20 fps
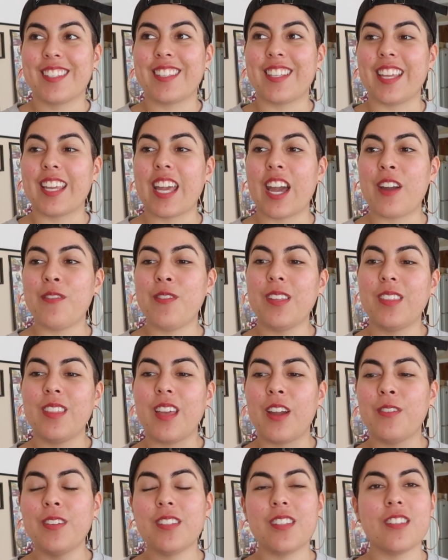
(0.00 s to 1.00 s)
Like every
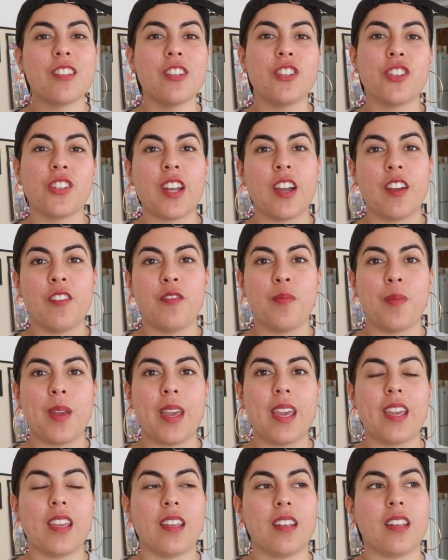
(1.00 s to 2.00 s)
every decision I've
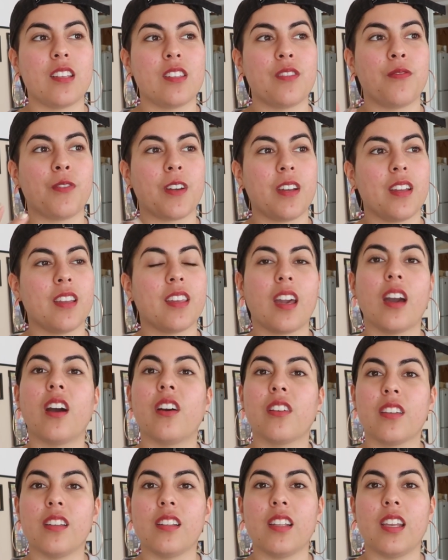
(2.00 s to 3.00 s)
made is very
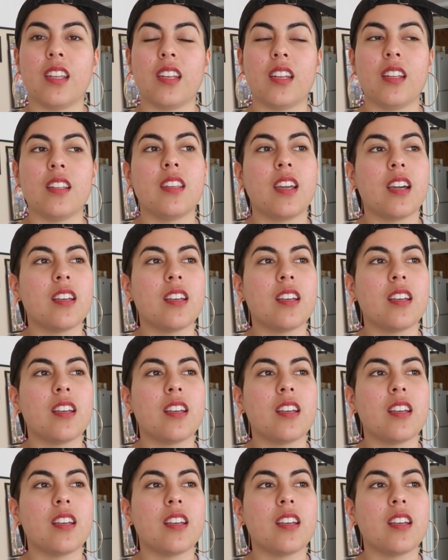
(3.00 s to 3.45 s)
calculated.